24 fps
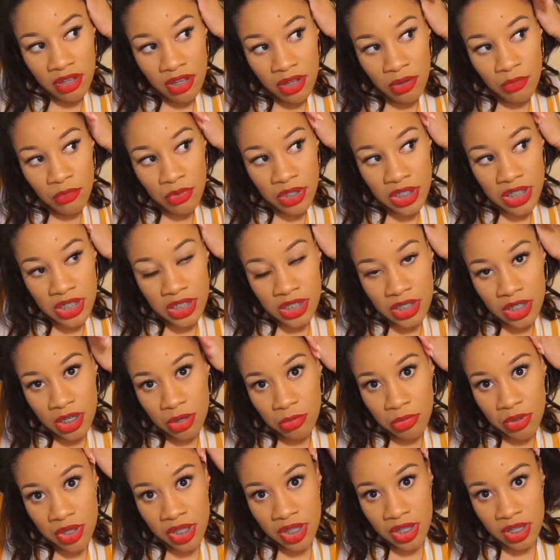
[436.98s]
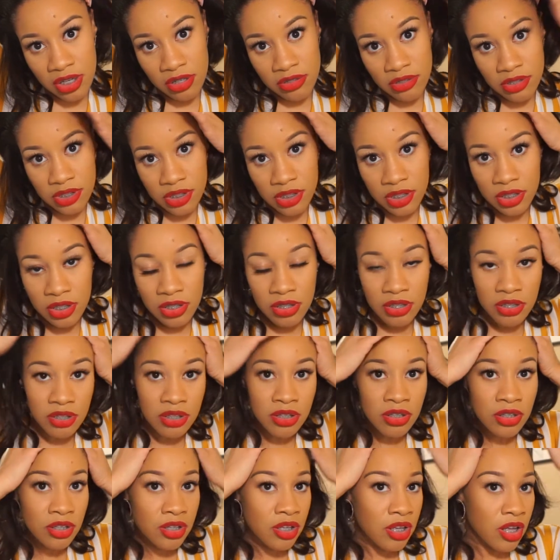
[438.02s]
And we're just gonna put those
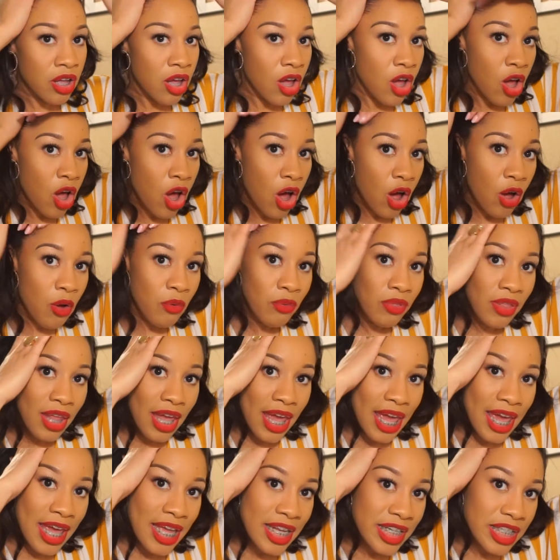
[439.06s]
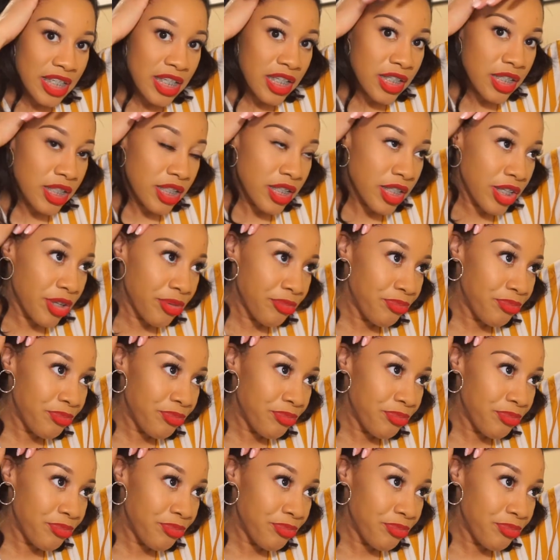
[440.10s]
on the edges.